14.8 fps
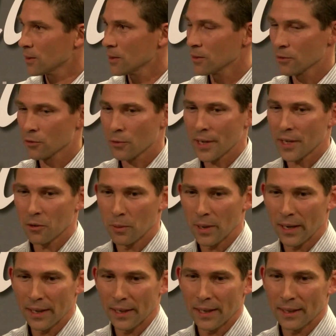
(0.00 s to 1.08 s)
straight
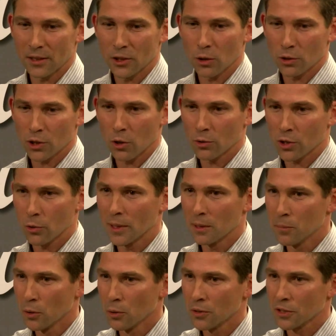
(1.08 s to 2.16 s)
away, and so
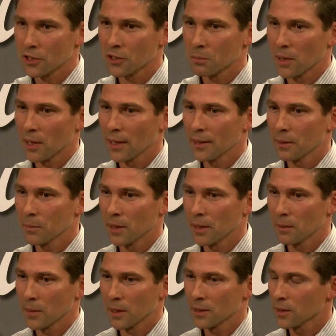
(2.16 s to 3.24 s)
it boosts
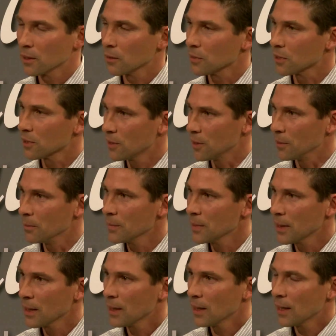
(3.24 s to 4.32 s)
my self-esteem
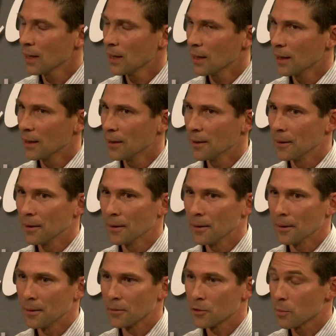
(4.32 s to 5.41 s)

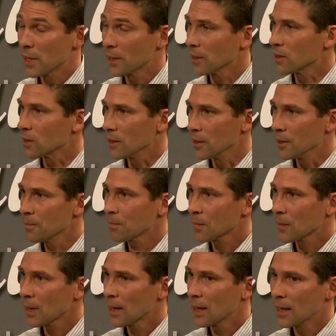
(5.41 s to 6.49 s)
tremendously.
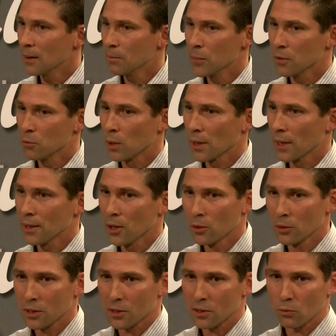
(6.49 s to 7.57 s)
But what I
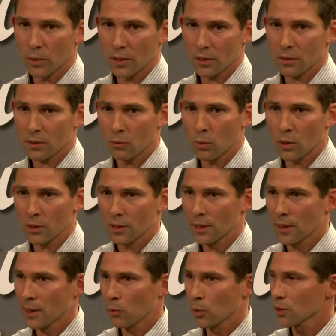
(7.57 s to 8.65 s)
noticed was
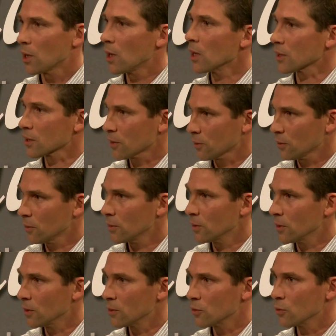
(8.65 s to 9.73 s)
that I was asked
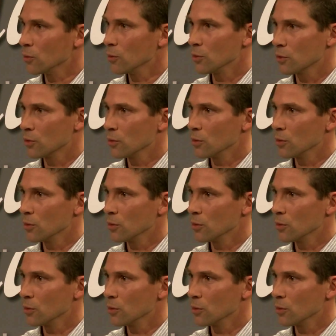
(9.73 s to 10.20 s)
to